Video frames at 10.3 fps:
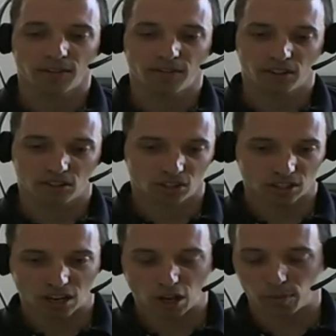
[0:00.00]
If it's
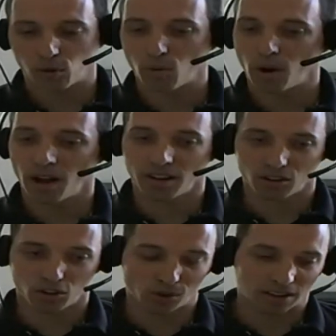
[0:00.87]
just helping one
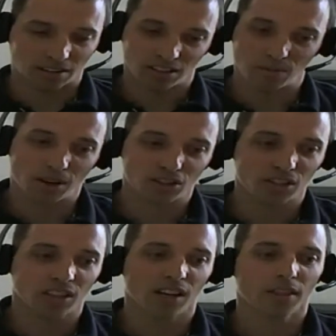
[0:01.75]
and drastically
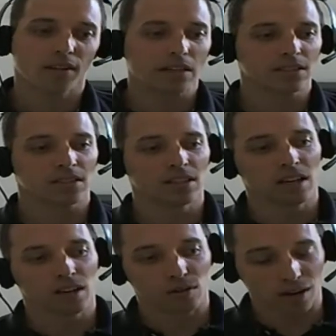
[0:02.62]
diminishing the others,
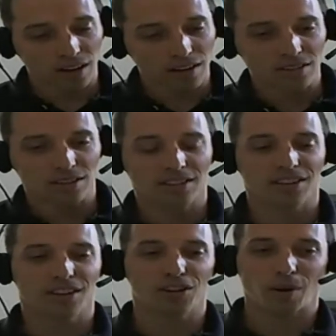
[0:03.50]
well,
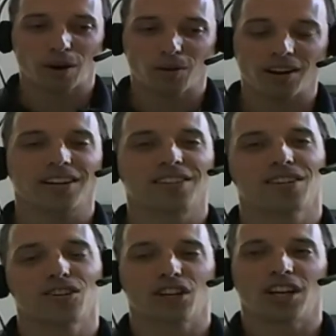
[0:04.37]
you might want to
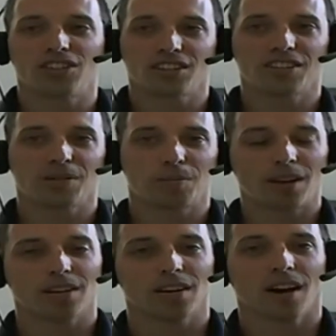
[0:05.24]
consider changing it
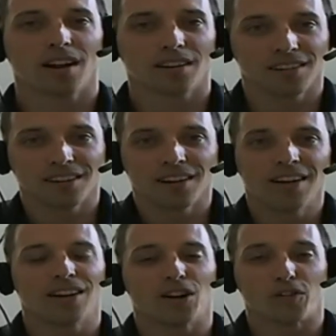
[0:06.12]
depending on,
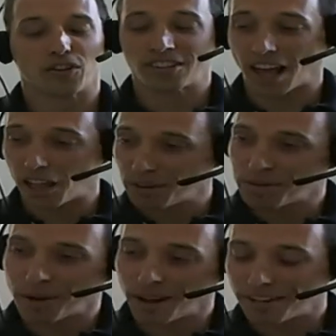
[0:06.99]
if your salary
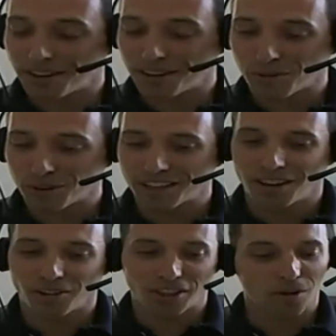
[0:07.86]
depends on it working
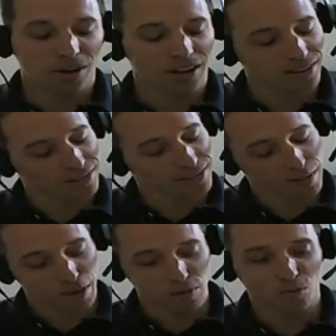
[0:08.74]
out that way, that
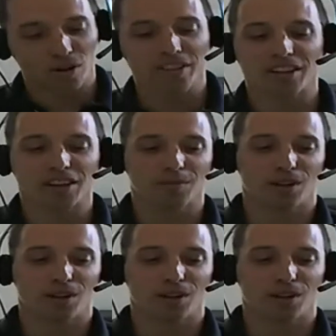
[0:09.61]
might be one thing.